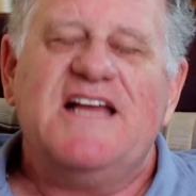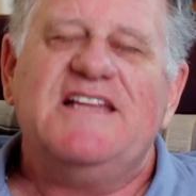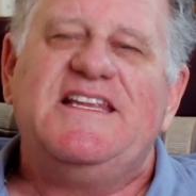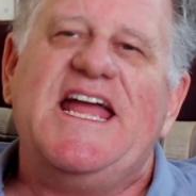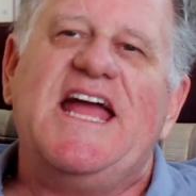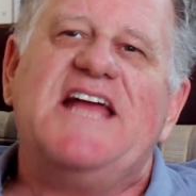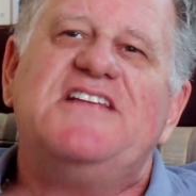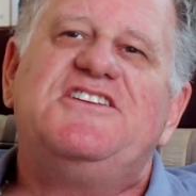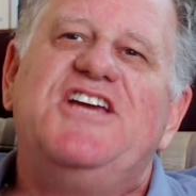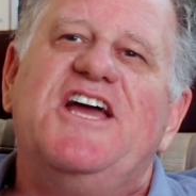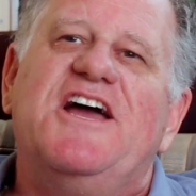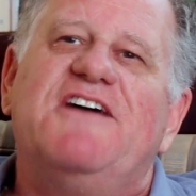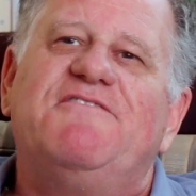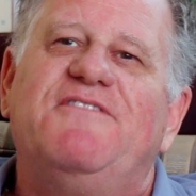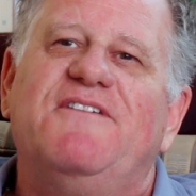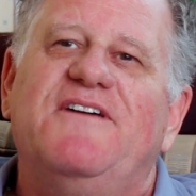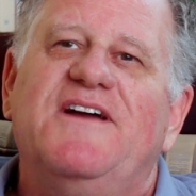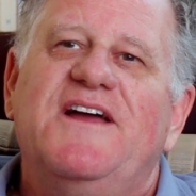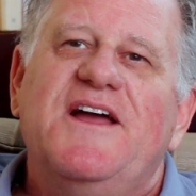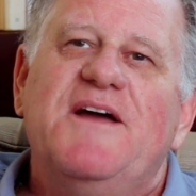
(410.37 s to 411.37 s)

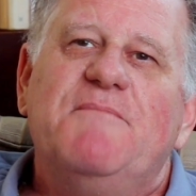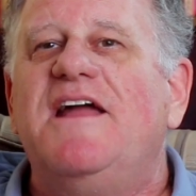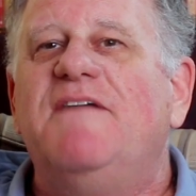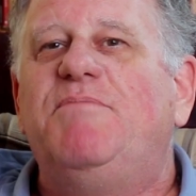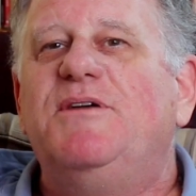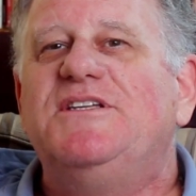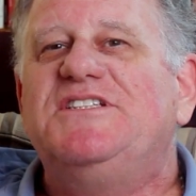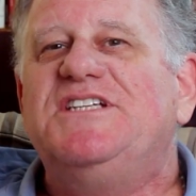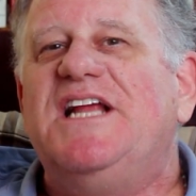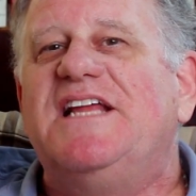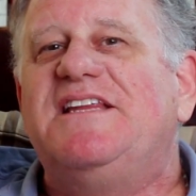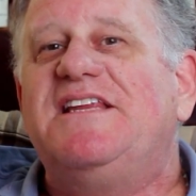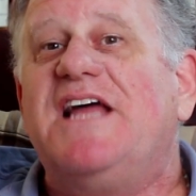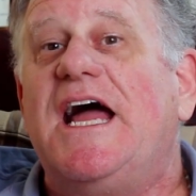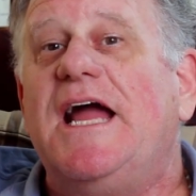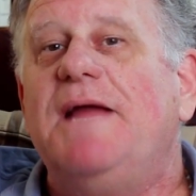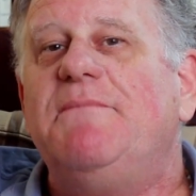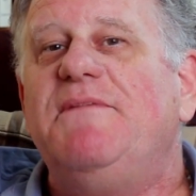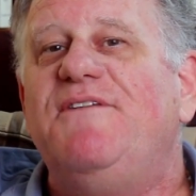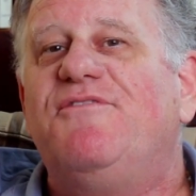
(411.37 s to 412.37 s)
Danchev, it puts in a
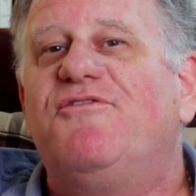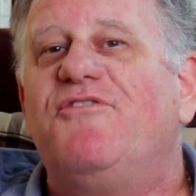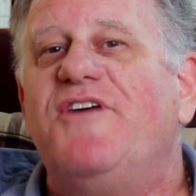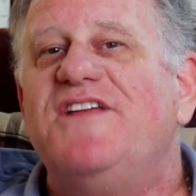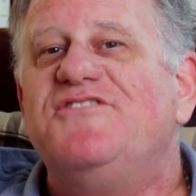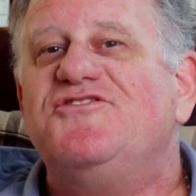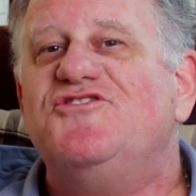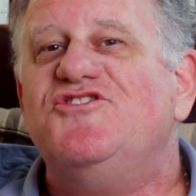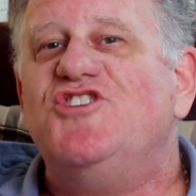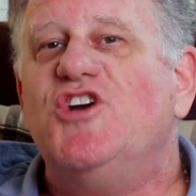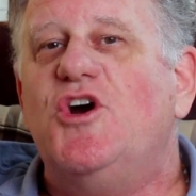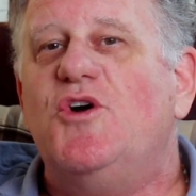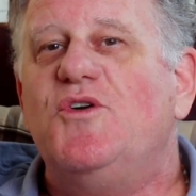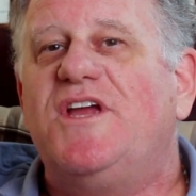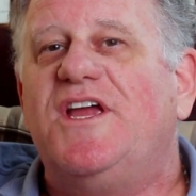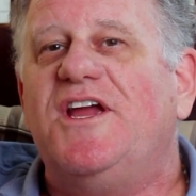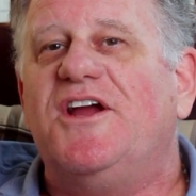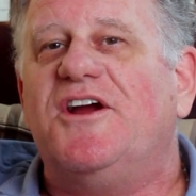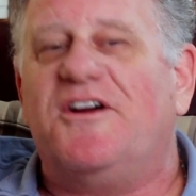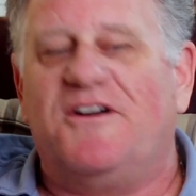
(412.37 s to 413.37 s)
timely French
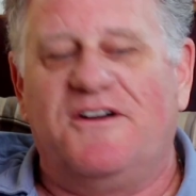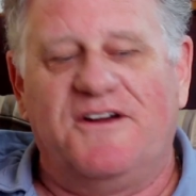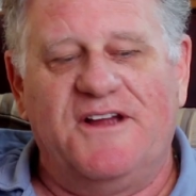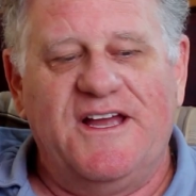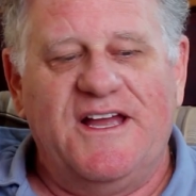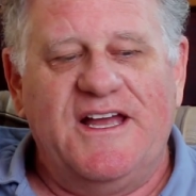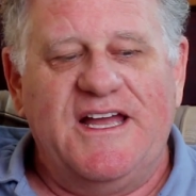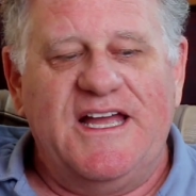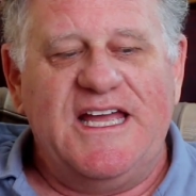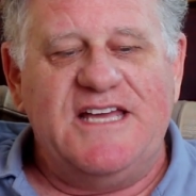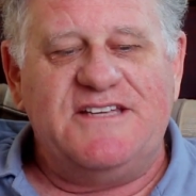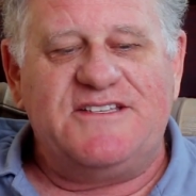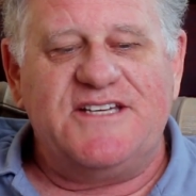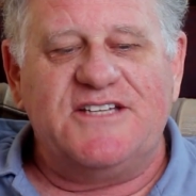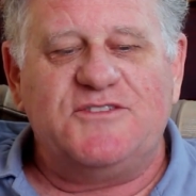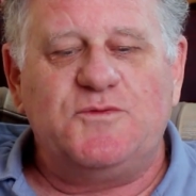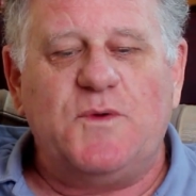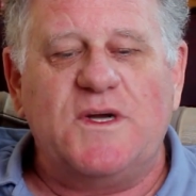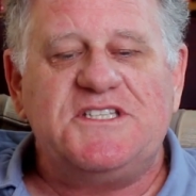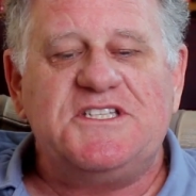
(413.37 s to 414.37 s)
joke here. He
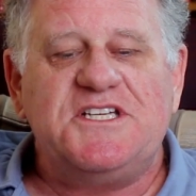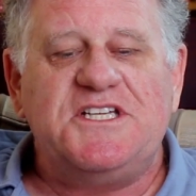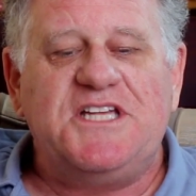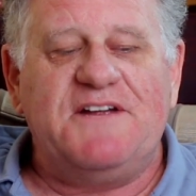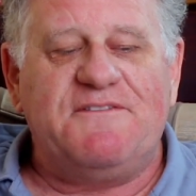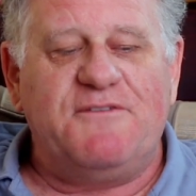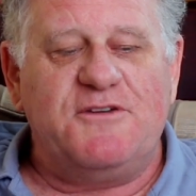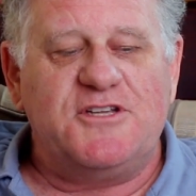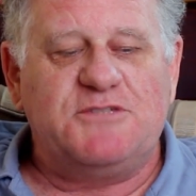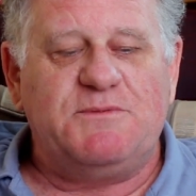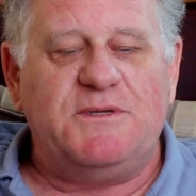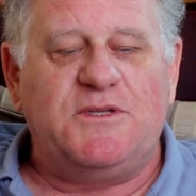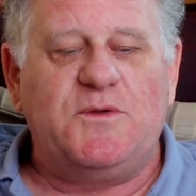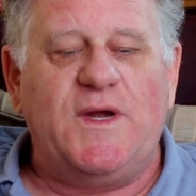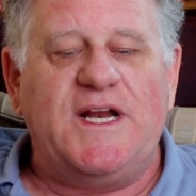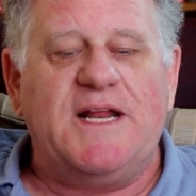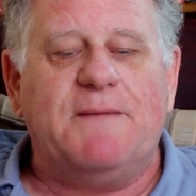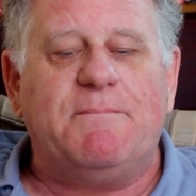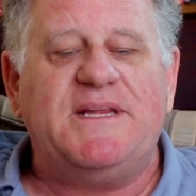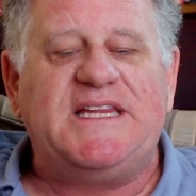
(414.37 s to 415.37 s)
says, what's the difference
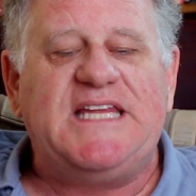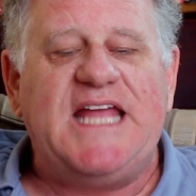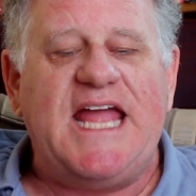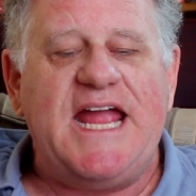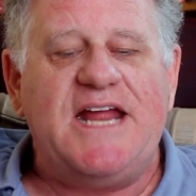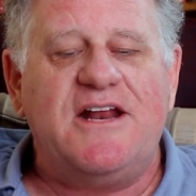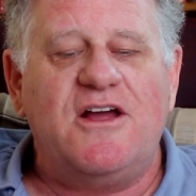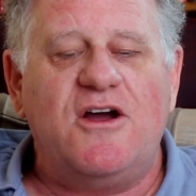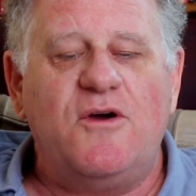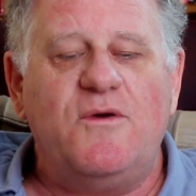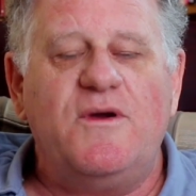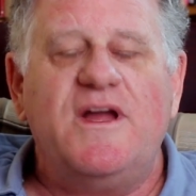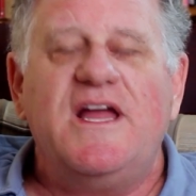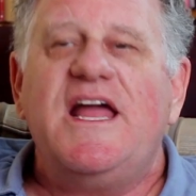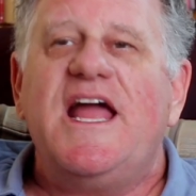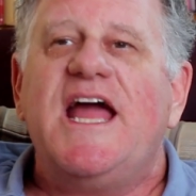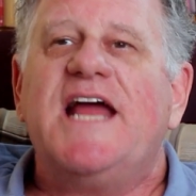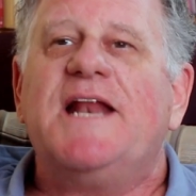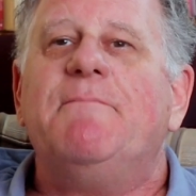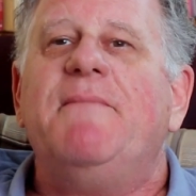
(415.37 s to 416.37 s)
between a potato
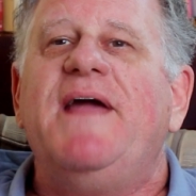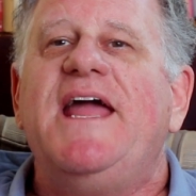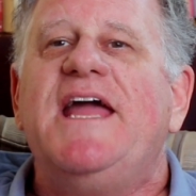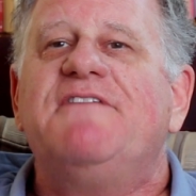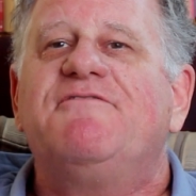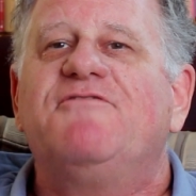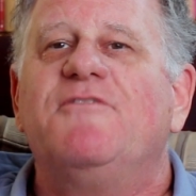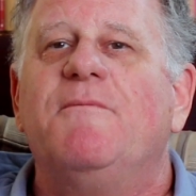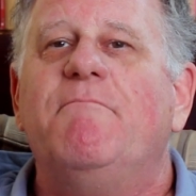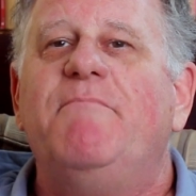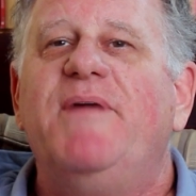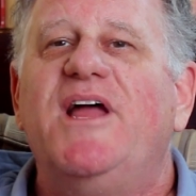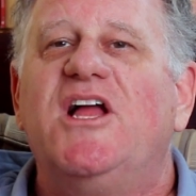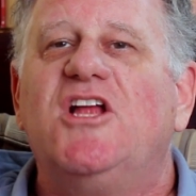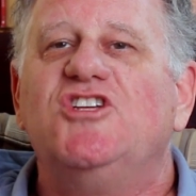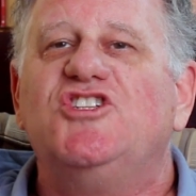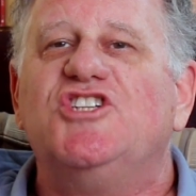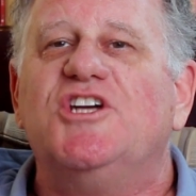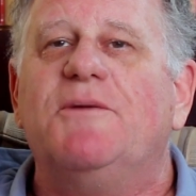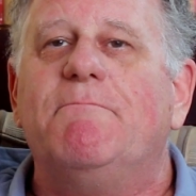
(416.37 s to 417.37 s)
and a man from
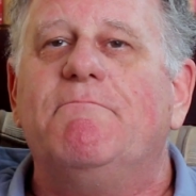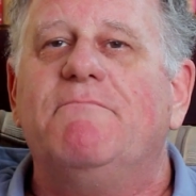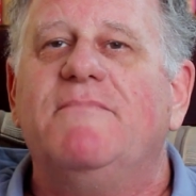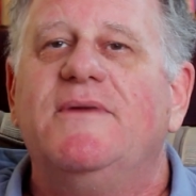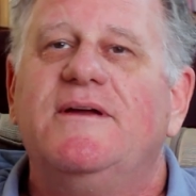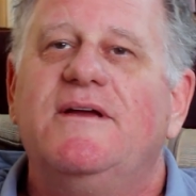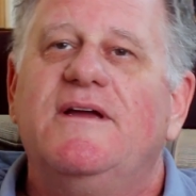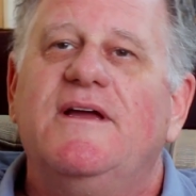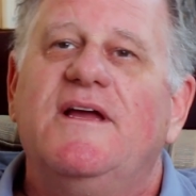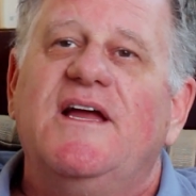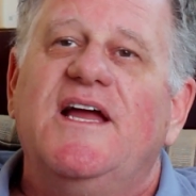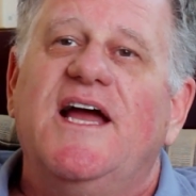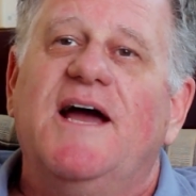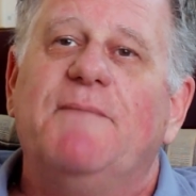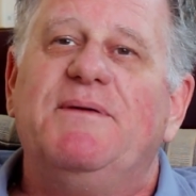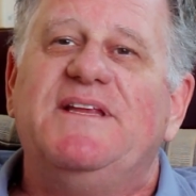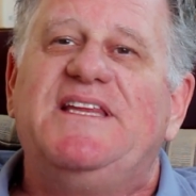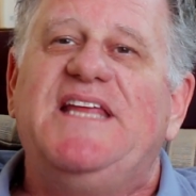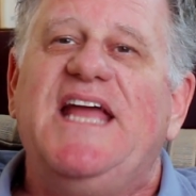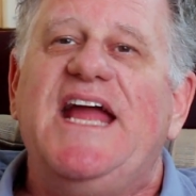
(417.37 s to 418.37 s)
Belgium?
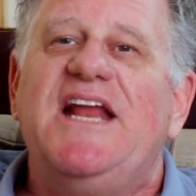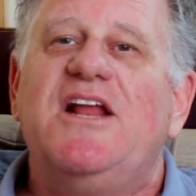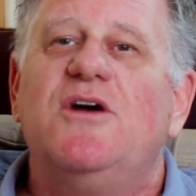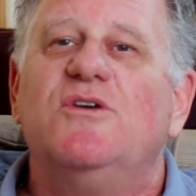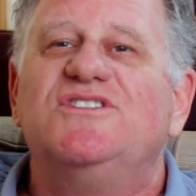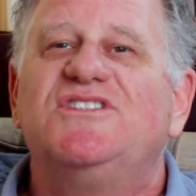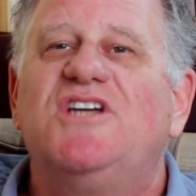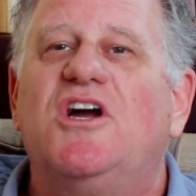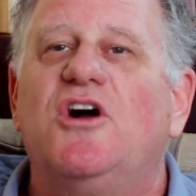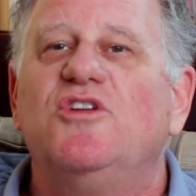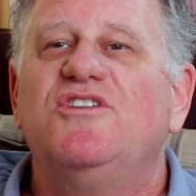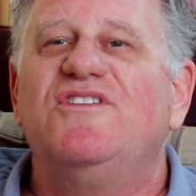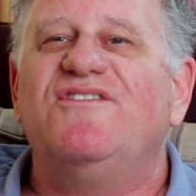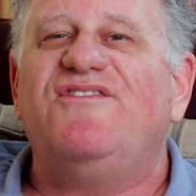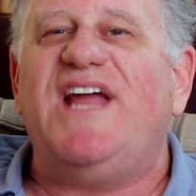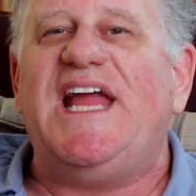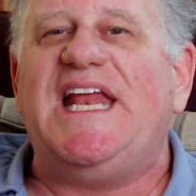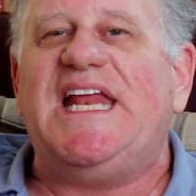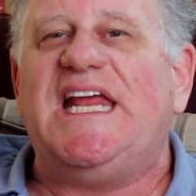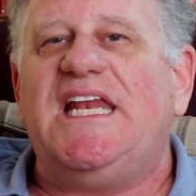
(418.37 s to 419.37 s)
A potato is
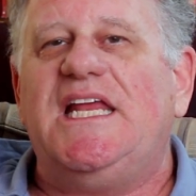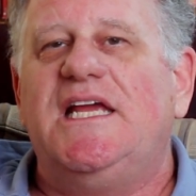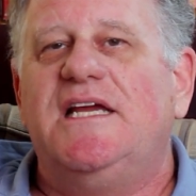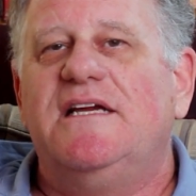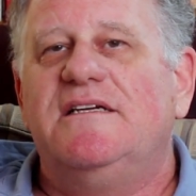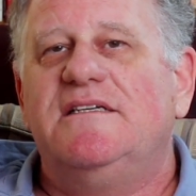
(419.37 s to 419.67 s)
cultivated.